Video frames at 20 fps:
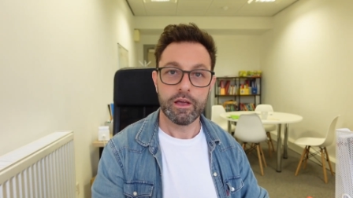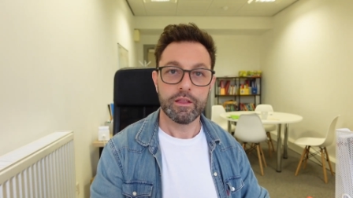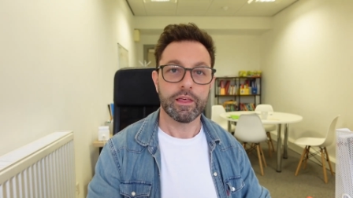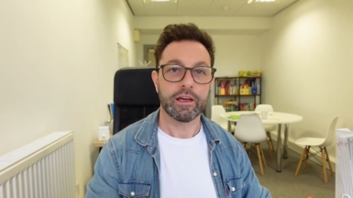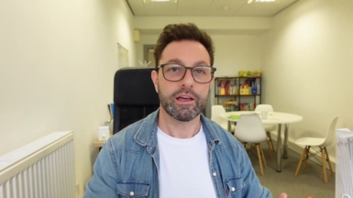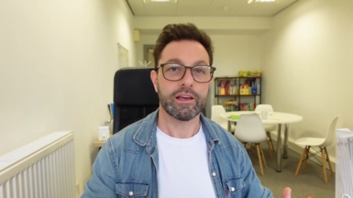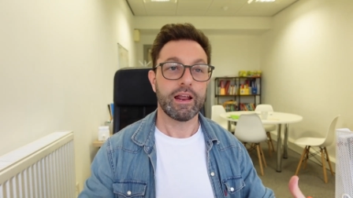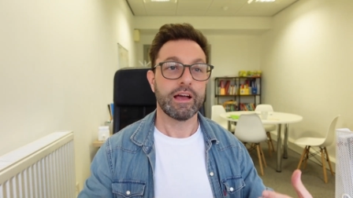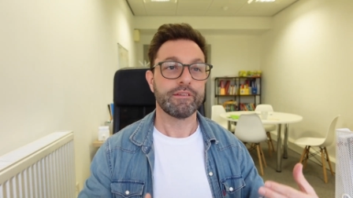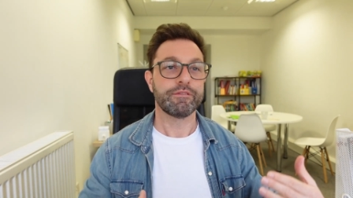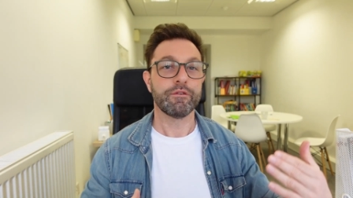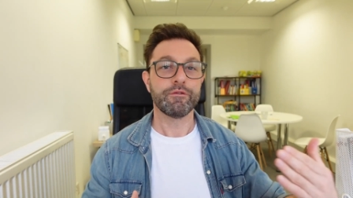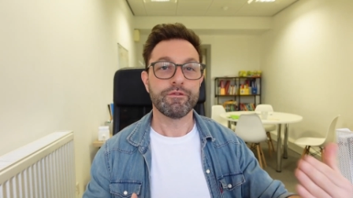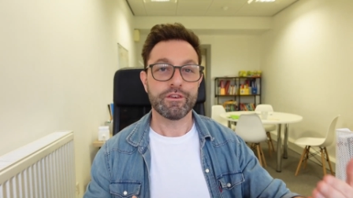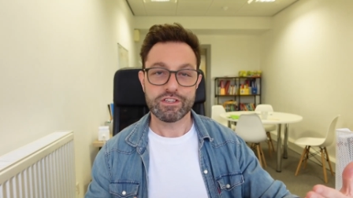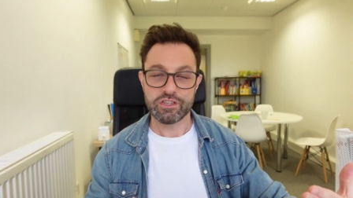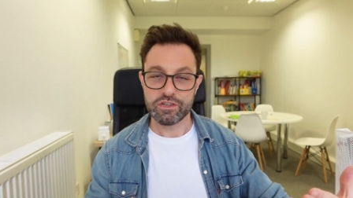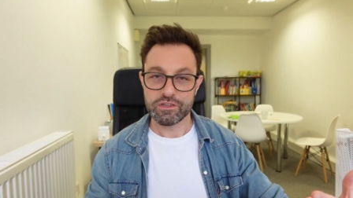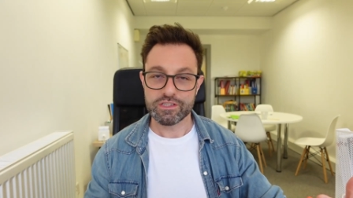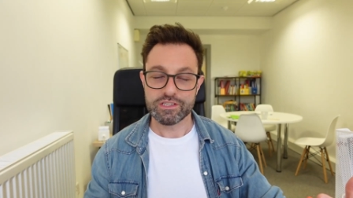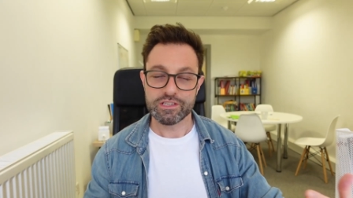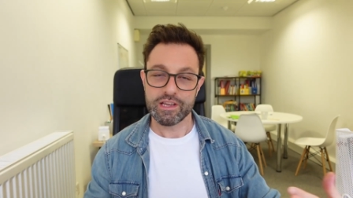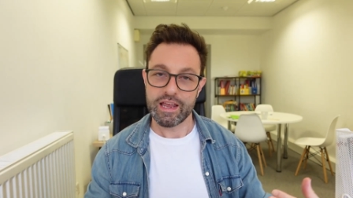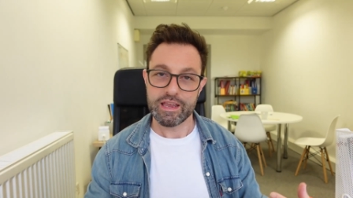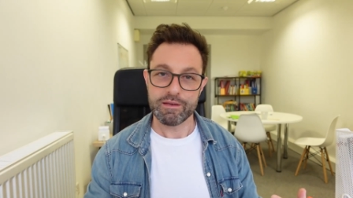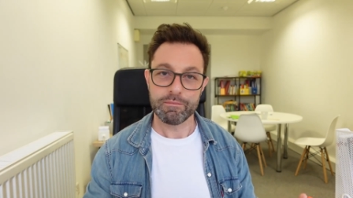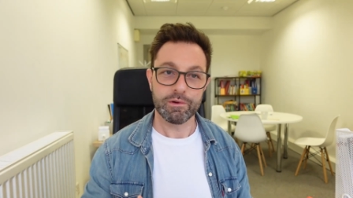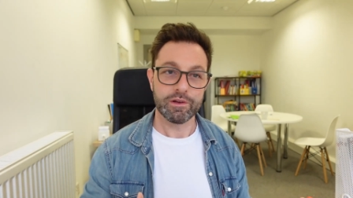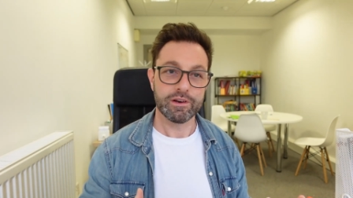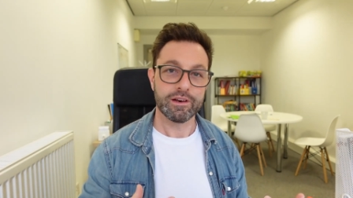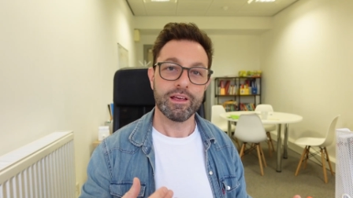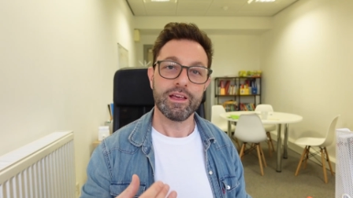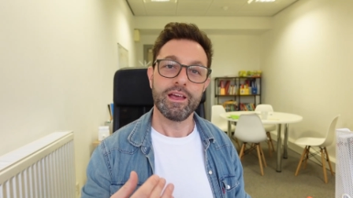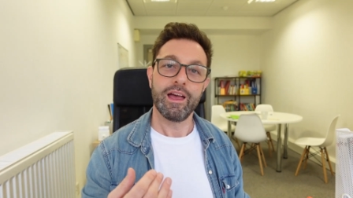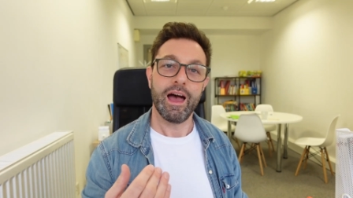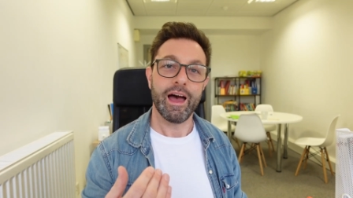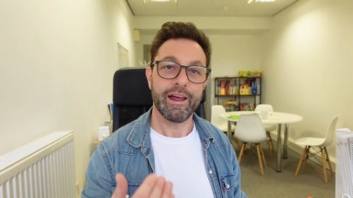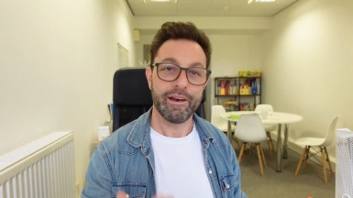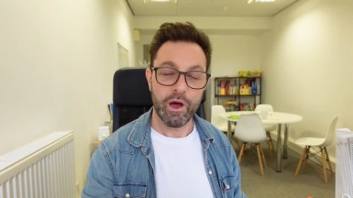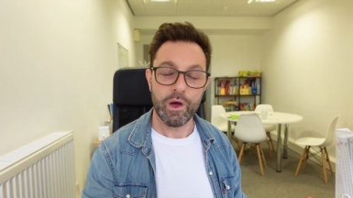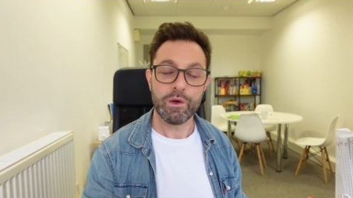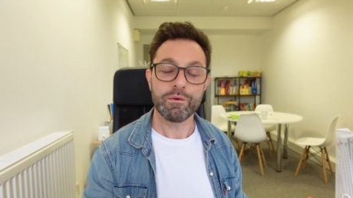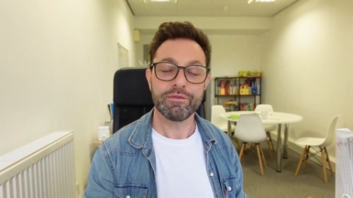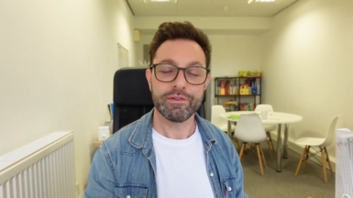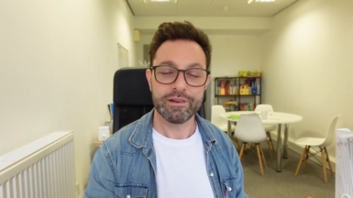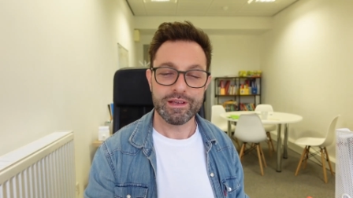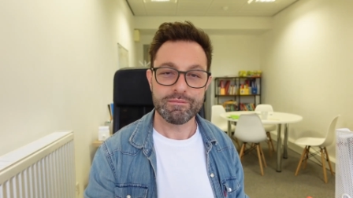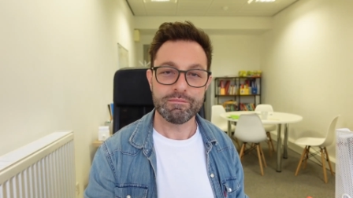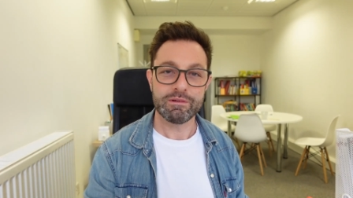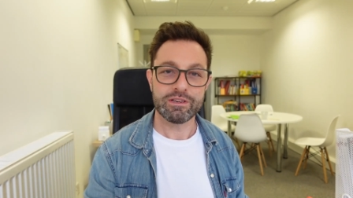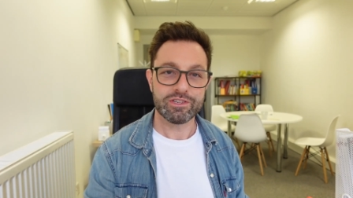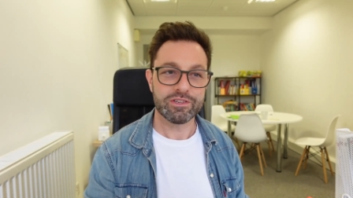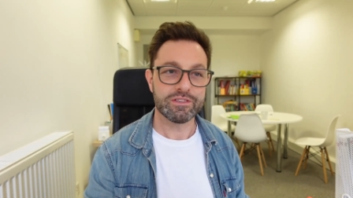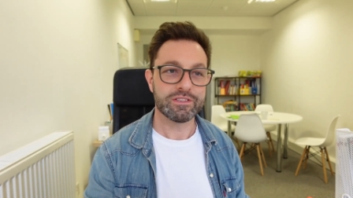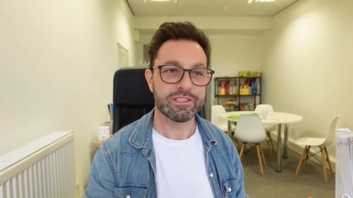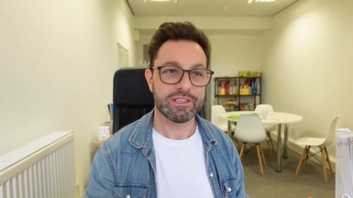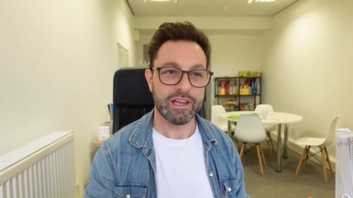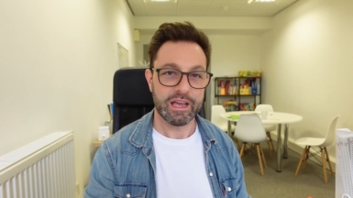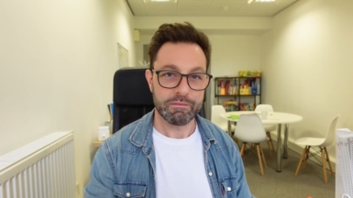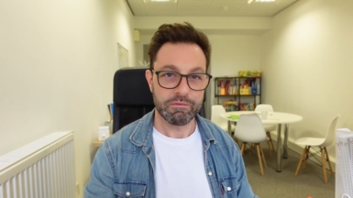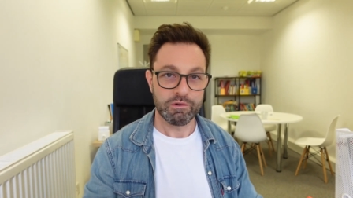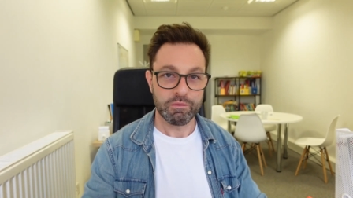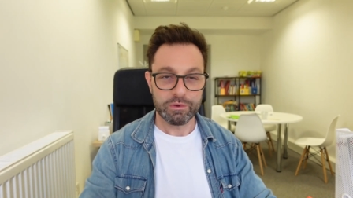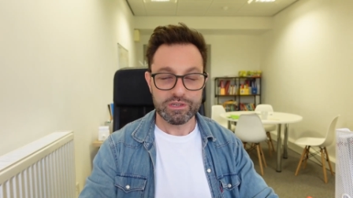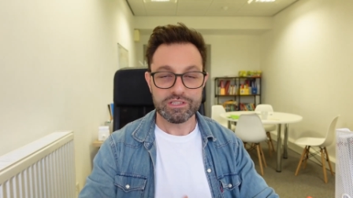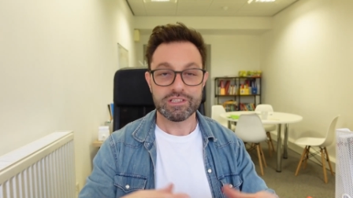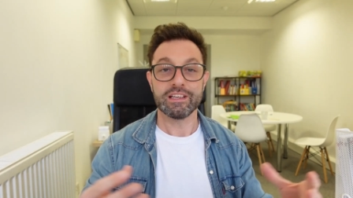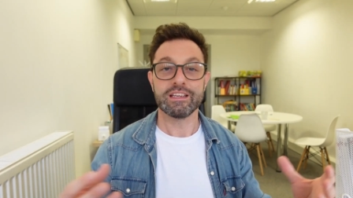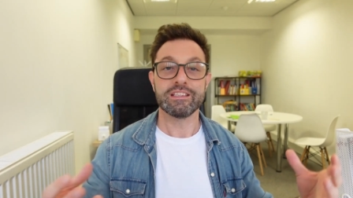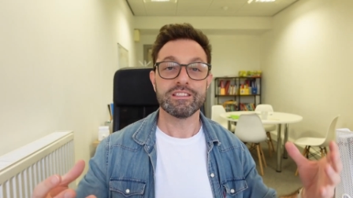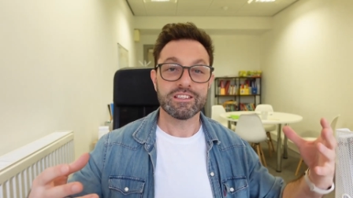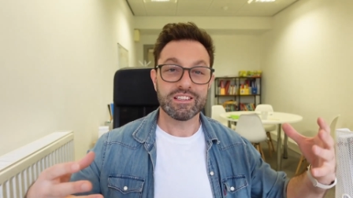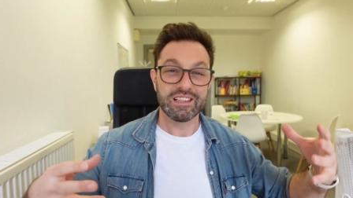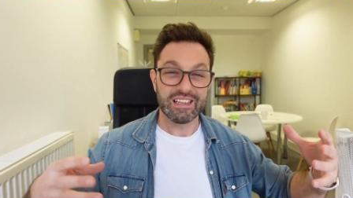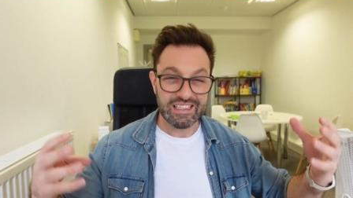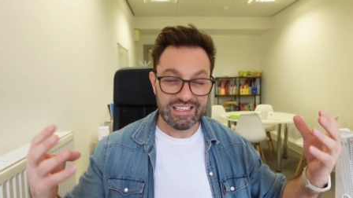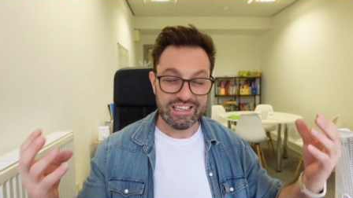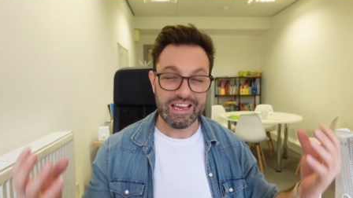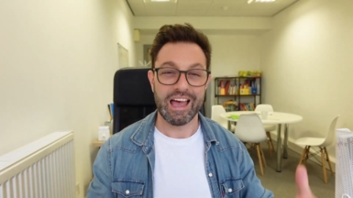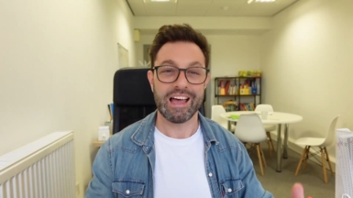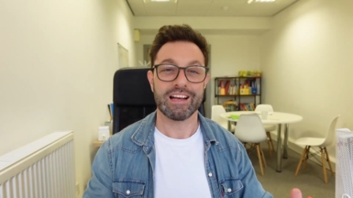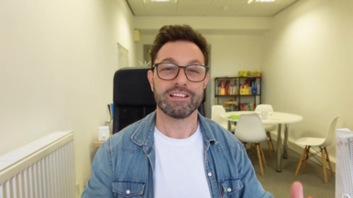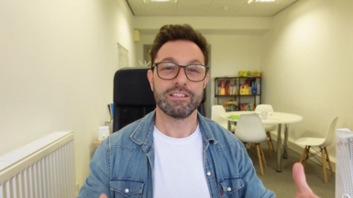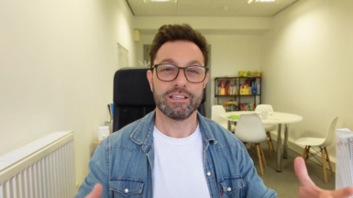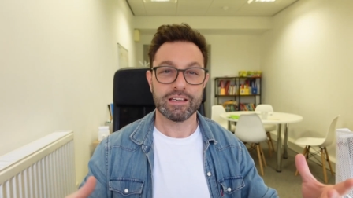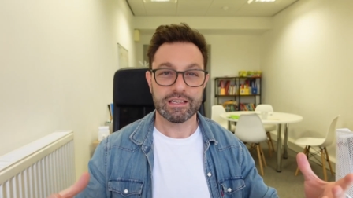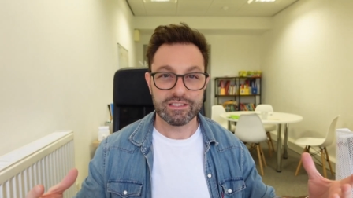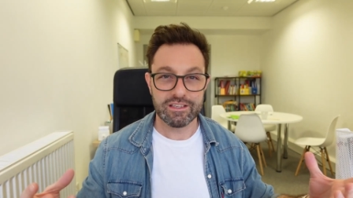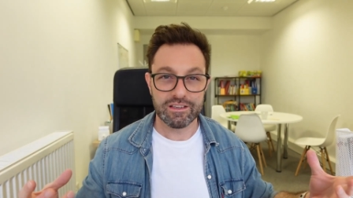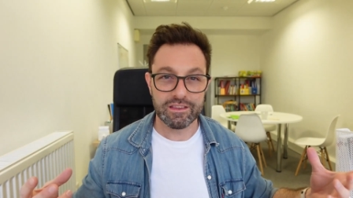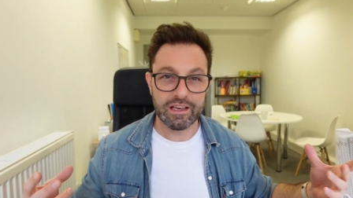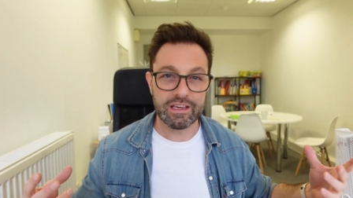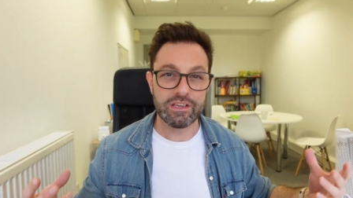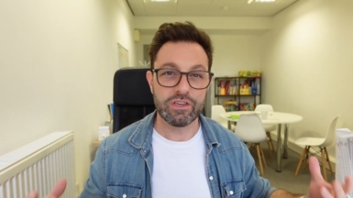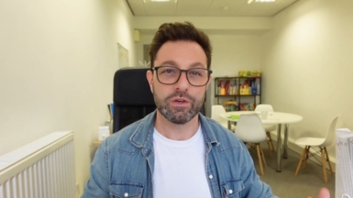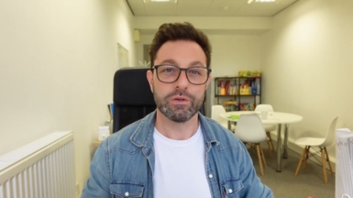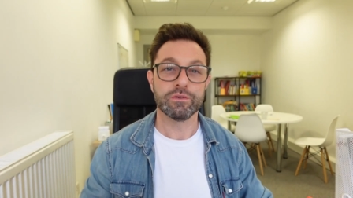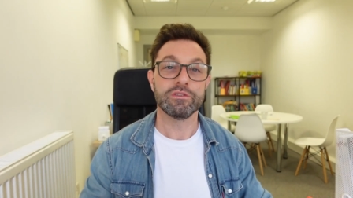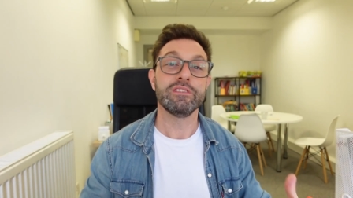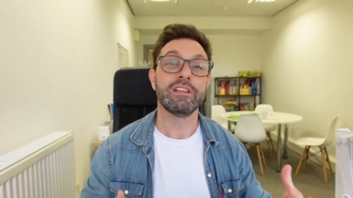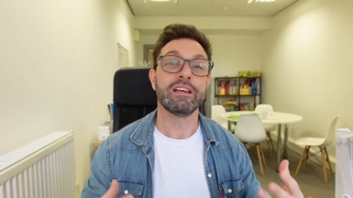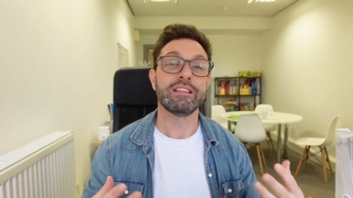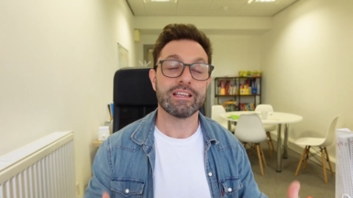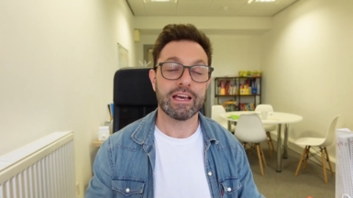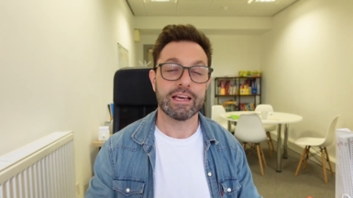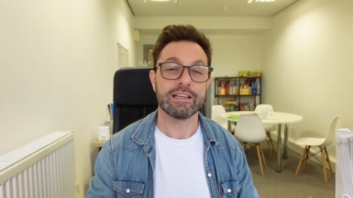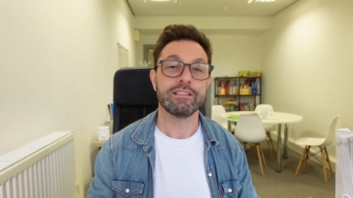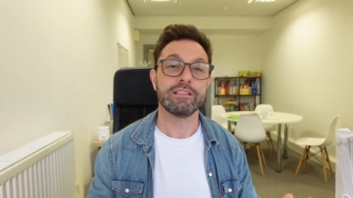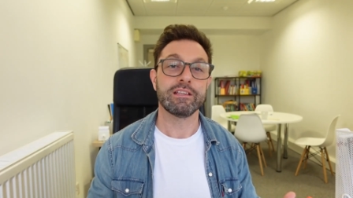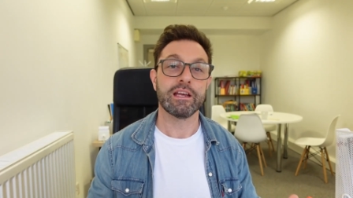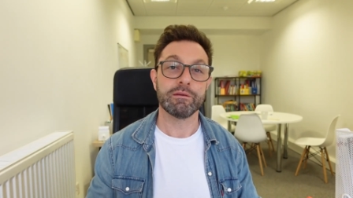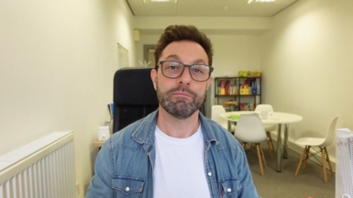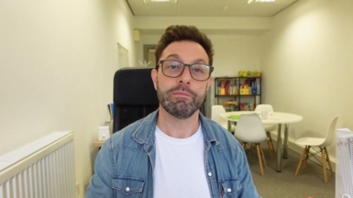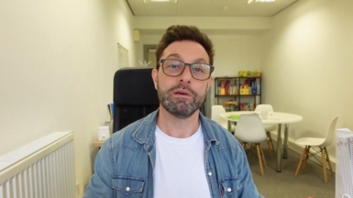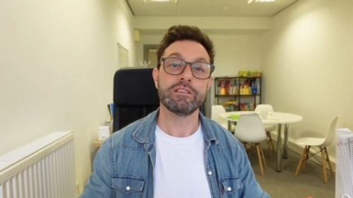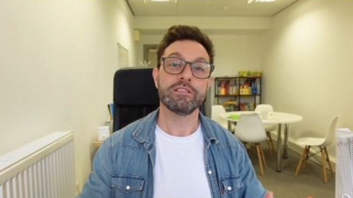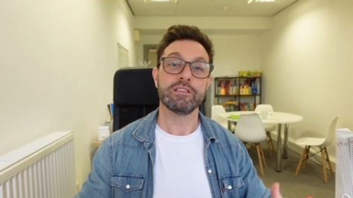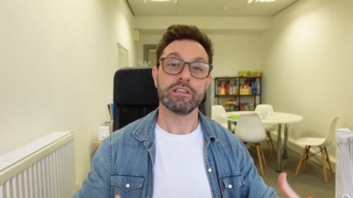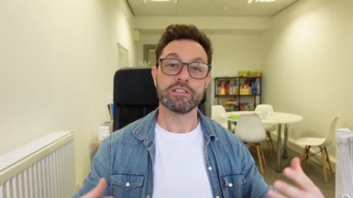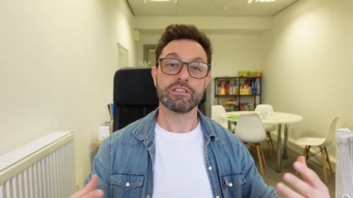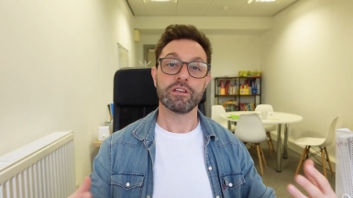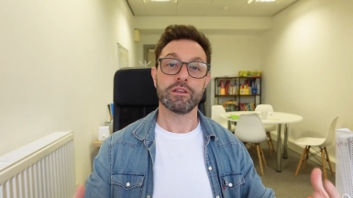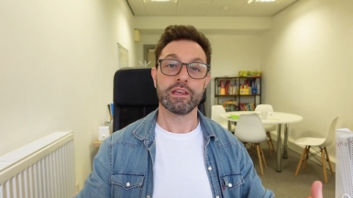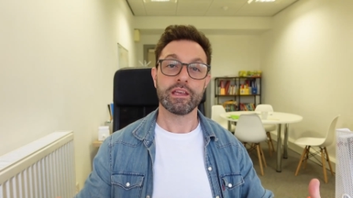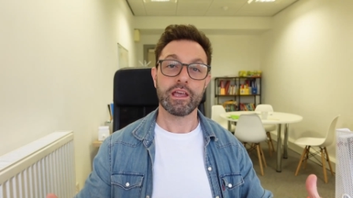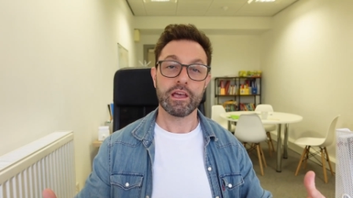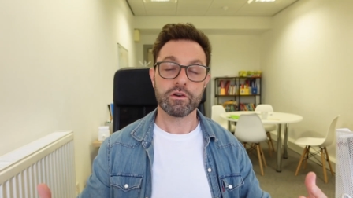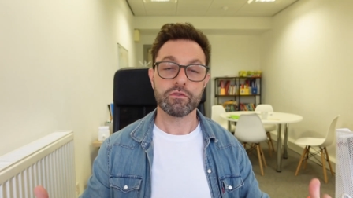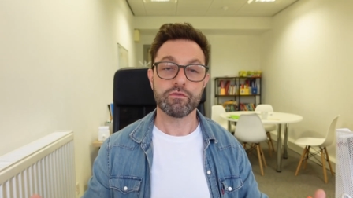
They're going to have a vision statement and hopefully a mission statement, which leads to the tactics that they use in their day-to-day business so they get